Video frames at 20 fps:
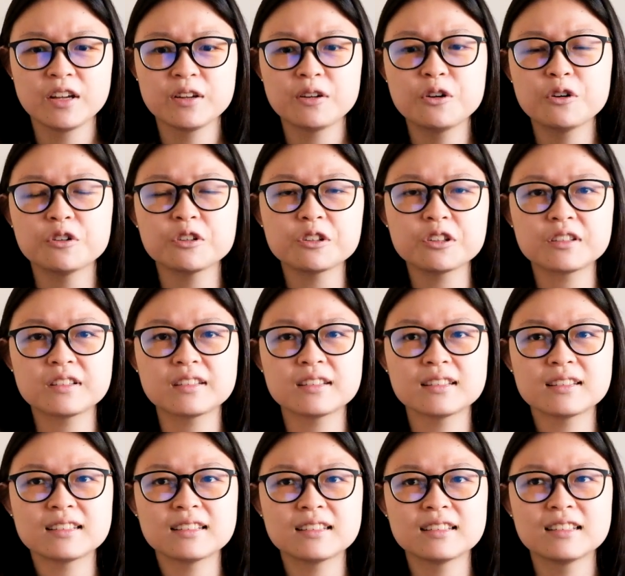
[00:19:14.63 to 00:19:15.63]
Don't
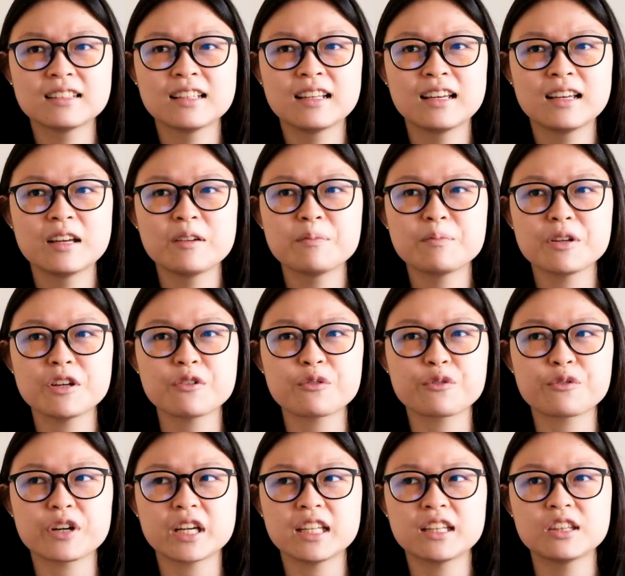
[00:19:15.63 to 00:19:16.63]
be
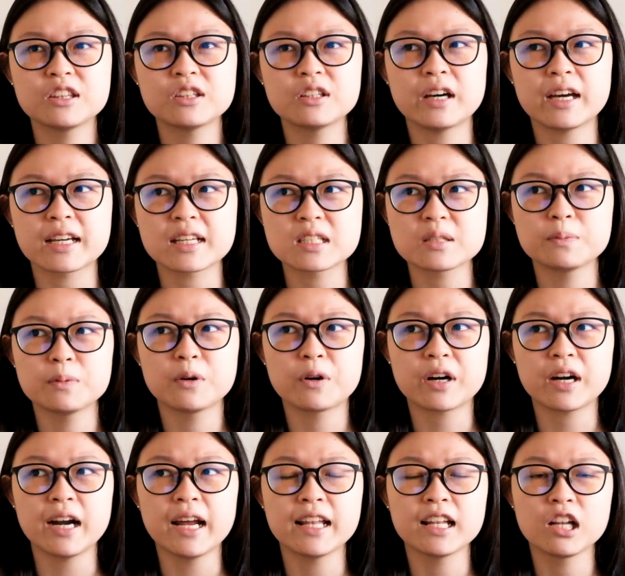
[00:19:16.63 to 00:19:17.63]
afraid to
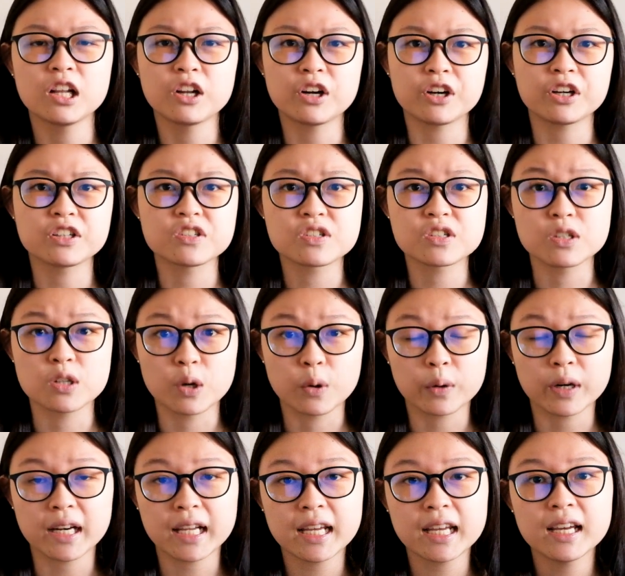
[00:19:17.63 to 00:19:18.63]
explore and learn
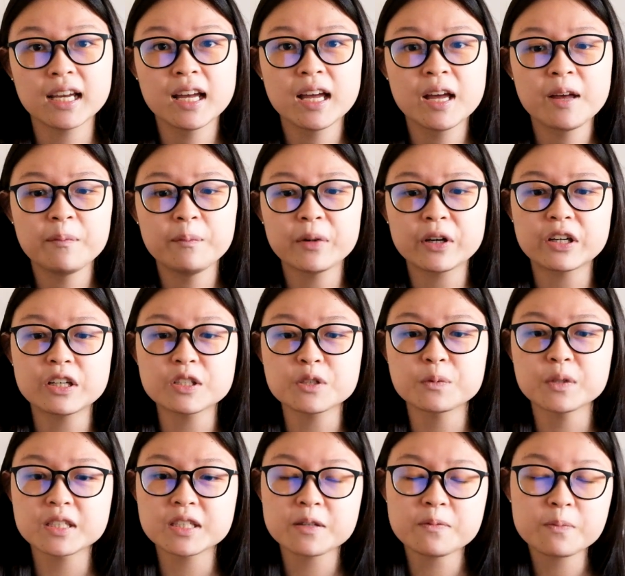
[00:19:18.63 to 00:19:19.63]
slowly, because
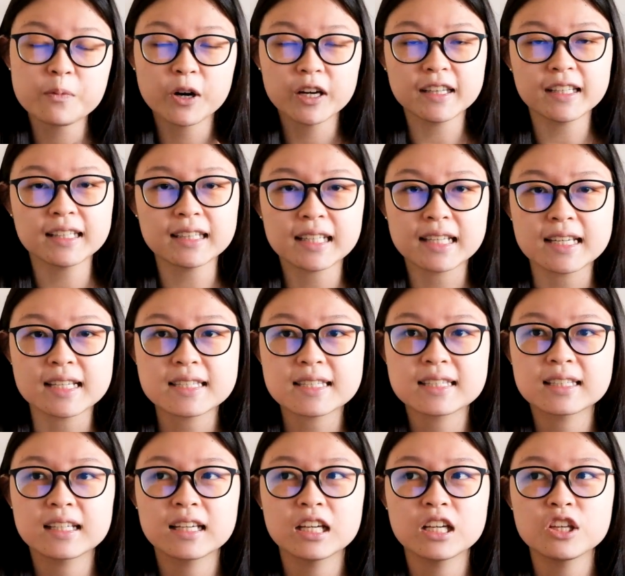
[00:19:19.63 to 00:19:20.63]
what's important
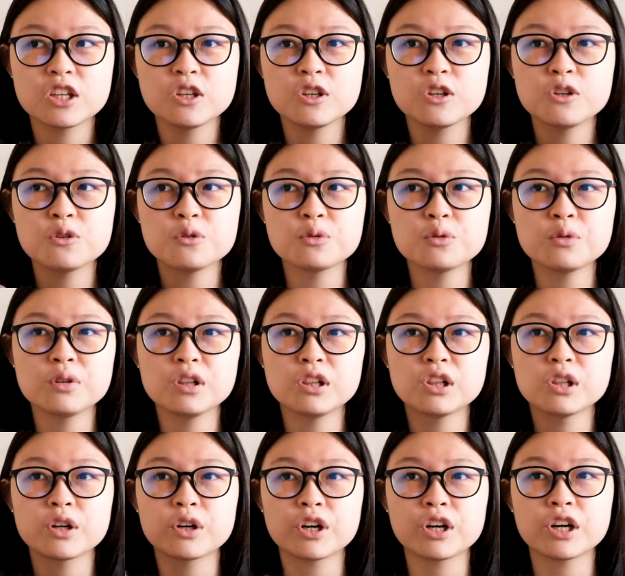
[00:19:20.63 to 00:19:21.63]
is you
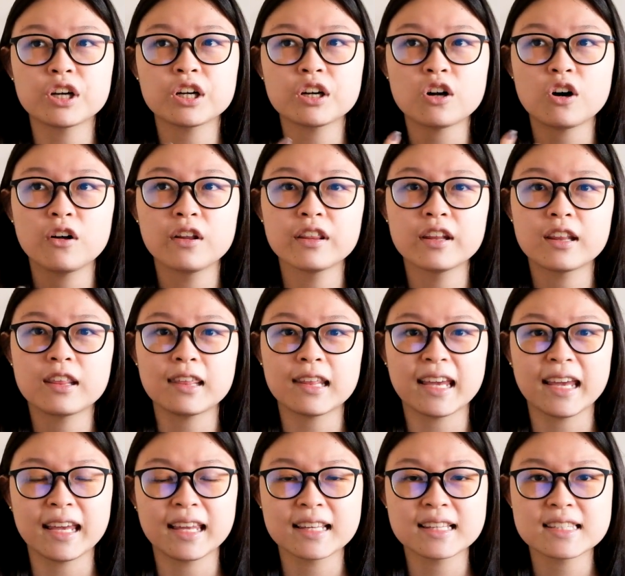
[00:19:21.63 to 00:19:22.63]
learn all the
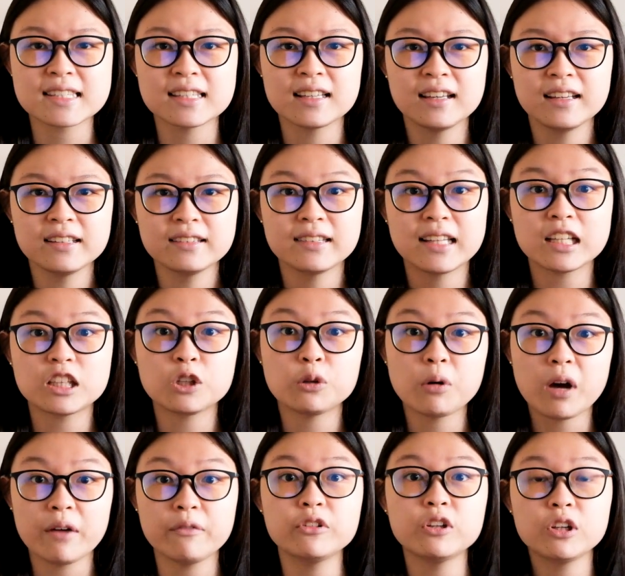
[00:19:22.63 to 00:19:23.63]
things that you
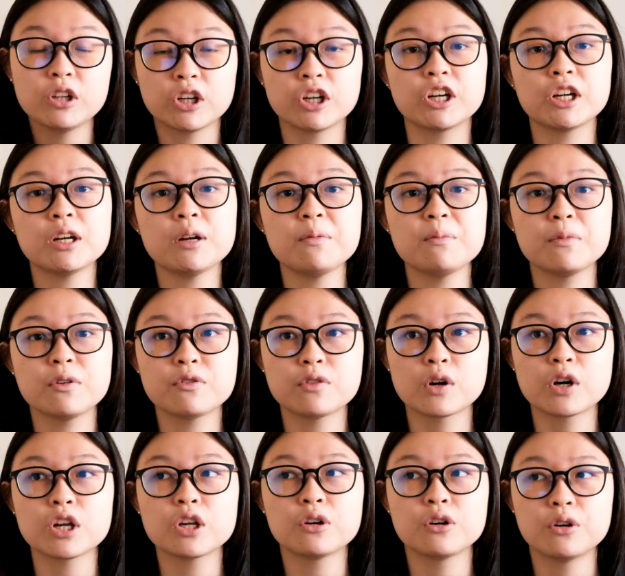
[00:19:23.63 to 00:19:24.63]
have to learn
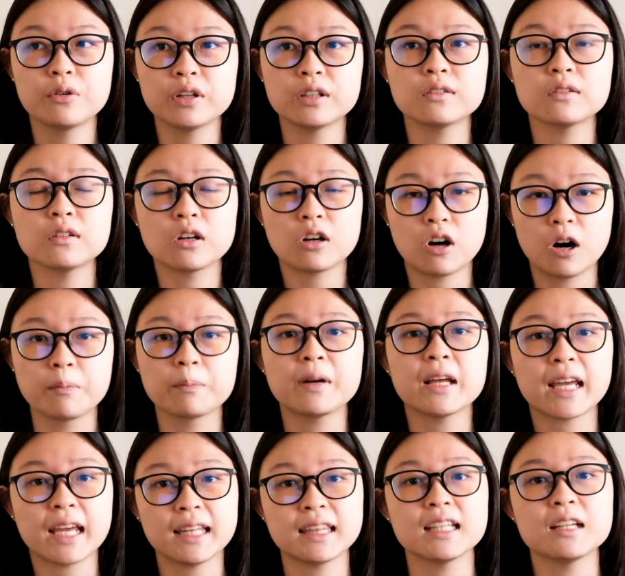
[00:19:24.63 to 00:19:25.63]
before you go into the
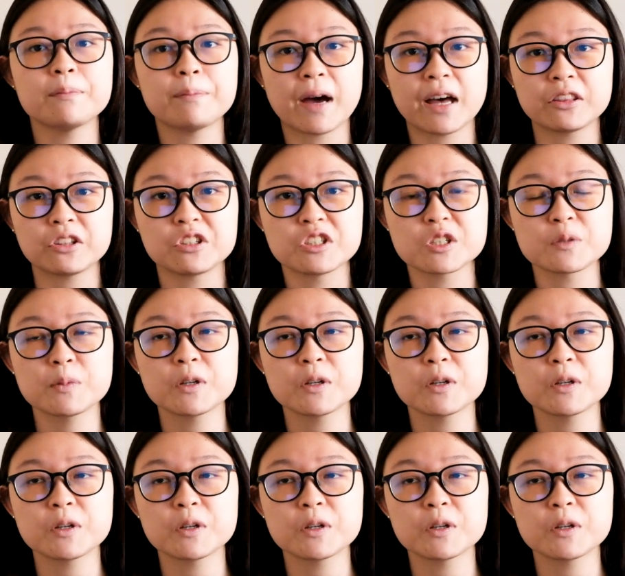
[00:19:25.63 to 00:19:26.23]
complicated patterns.